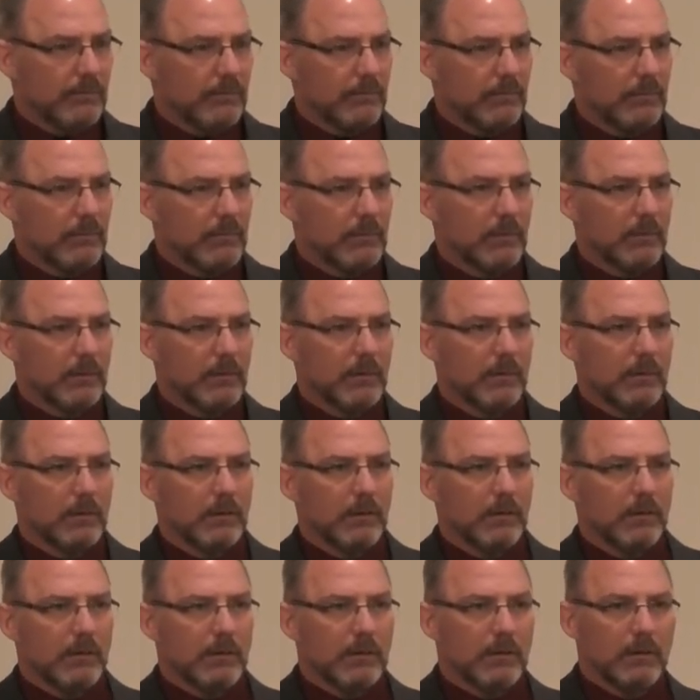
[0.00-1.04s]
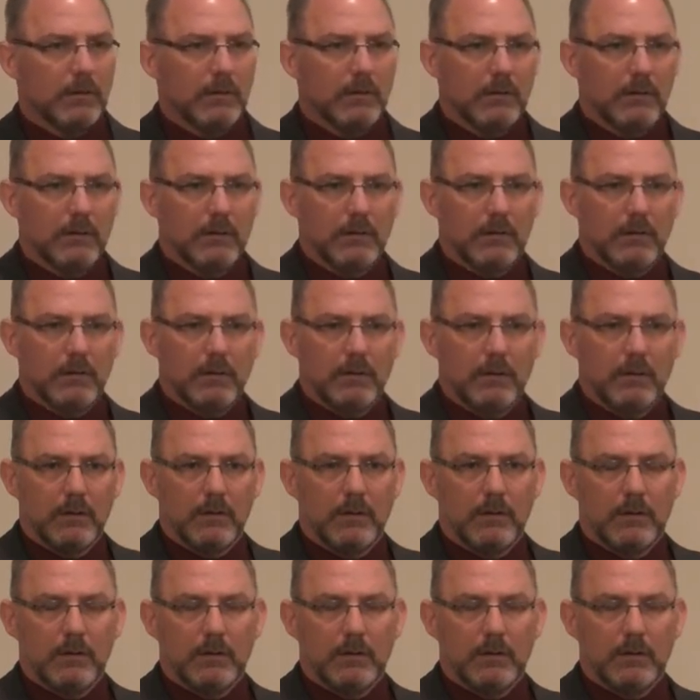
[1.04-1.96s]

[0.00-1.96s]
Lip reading: No one is speaking in this clip.